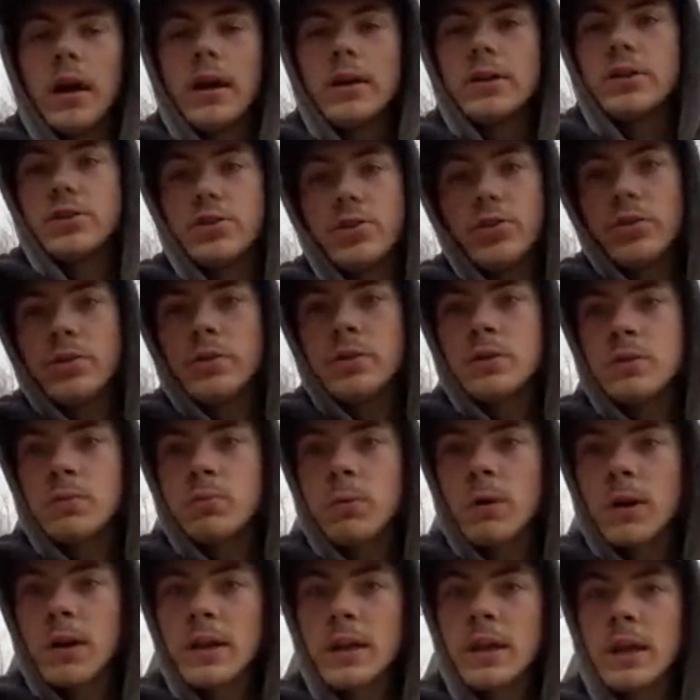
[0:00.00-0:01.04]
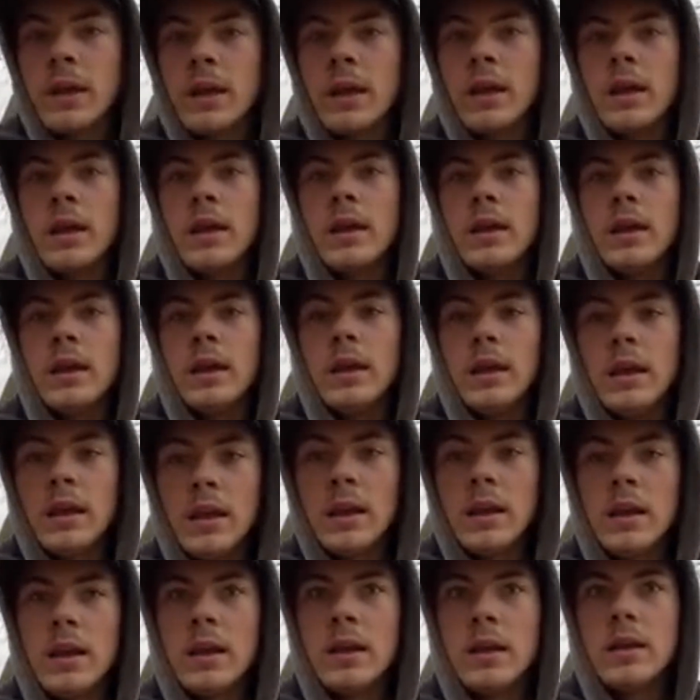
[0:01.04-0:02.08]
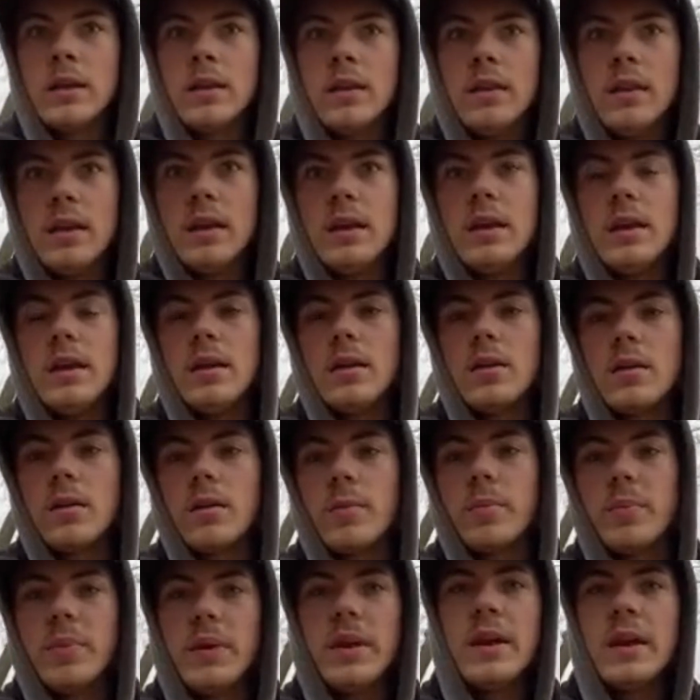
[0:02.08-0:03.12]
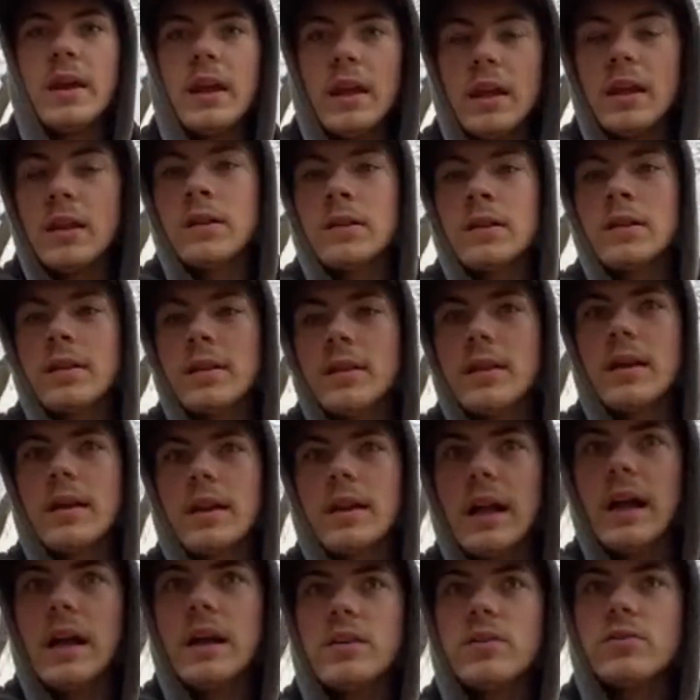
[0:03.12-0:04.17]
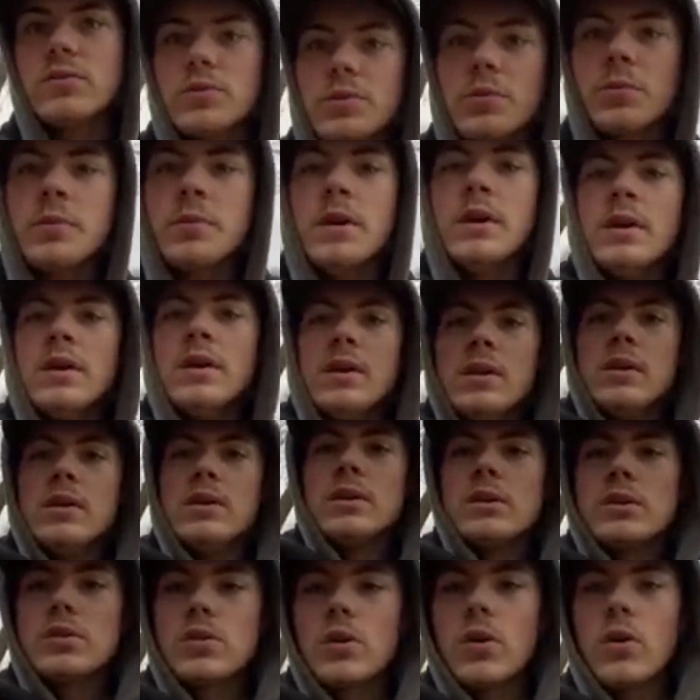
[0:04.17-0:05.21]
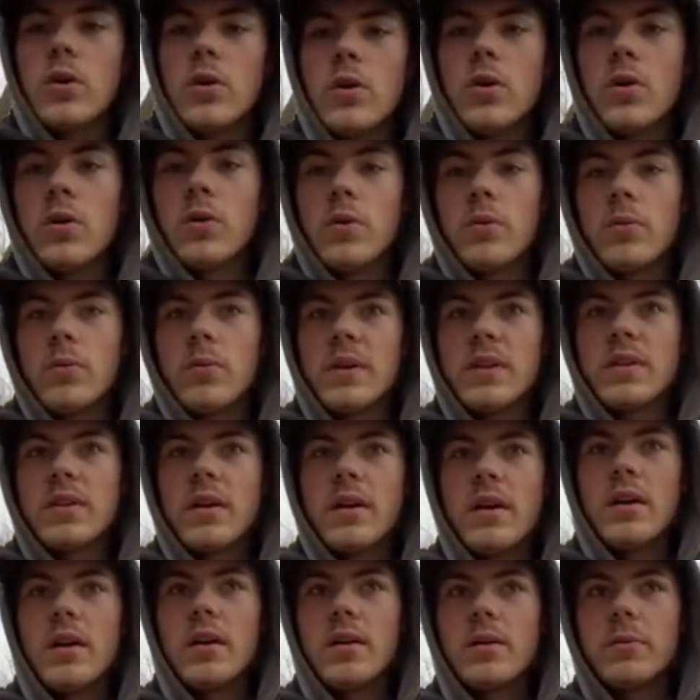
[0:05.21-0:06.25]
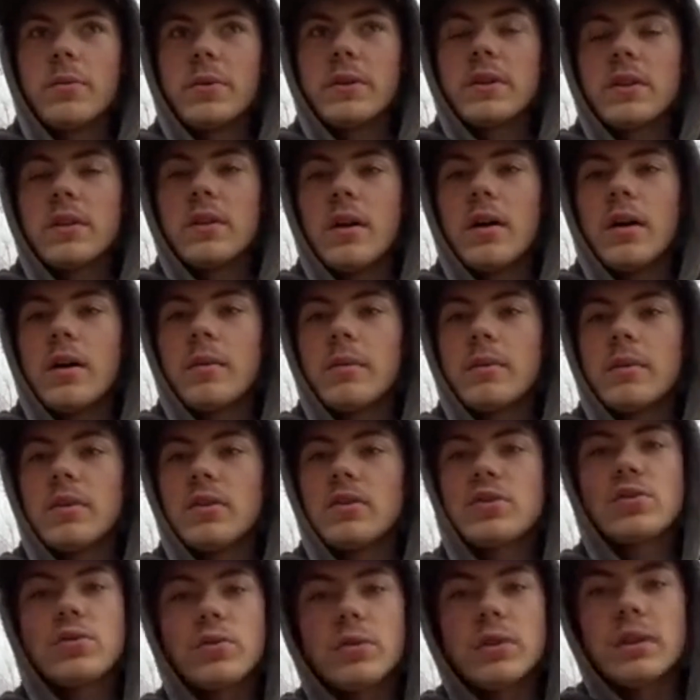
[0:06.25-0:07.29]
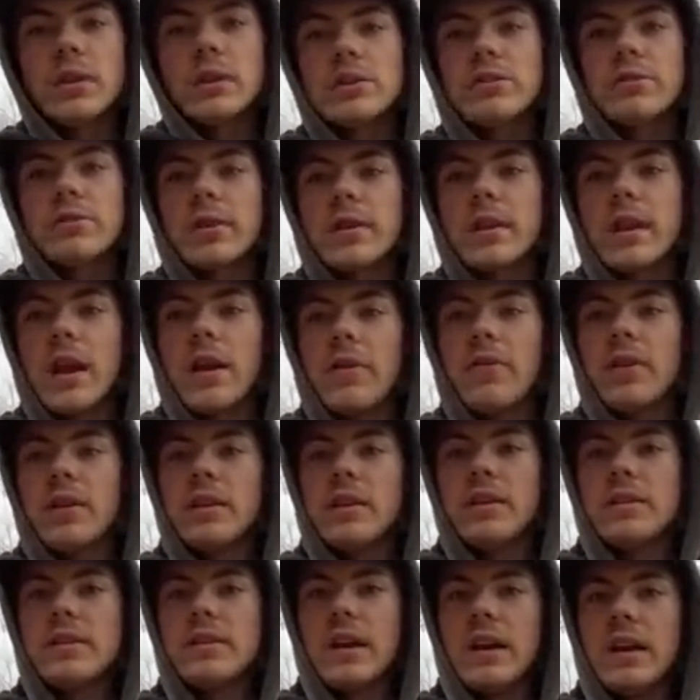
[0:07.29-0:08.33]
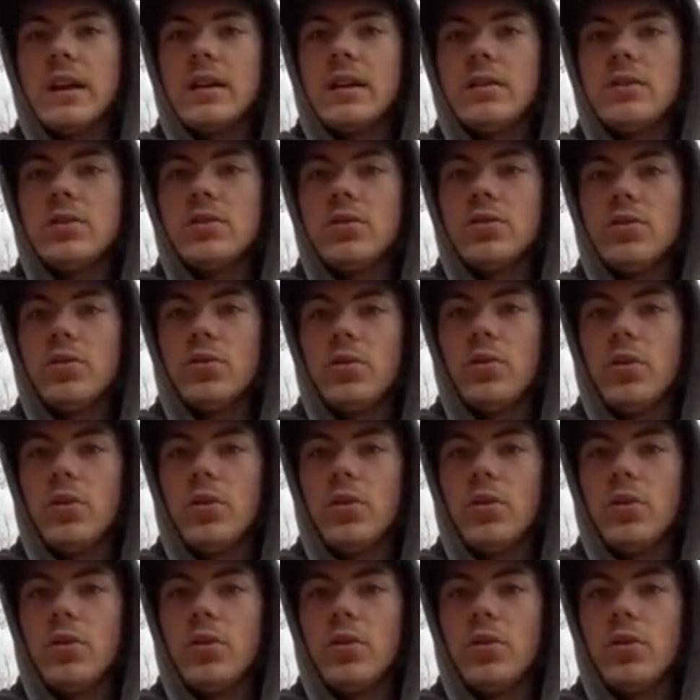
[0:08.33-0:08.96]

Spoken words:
students working being in the classroom. So with the school district having decided to